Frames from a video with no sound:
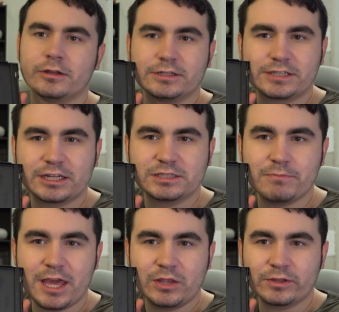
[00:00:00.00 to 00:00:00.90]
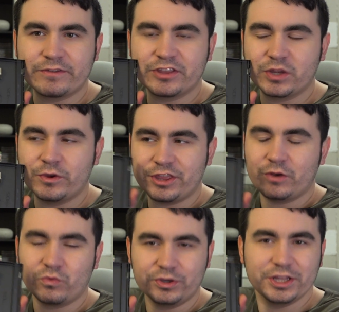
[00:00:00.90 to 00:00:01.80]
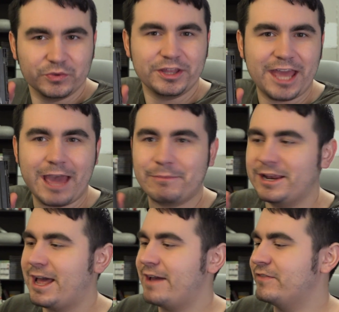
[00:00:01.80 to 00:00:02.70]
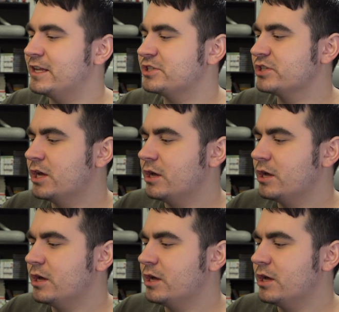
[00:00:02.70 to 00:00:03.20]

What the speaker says: It's got its manual and everything with it. Really happy to have this.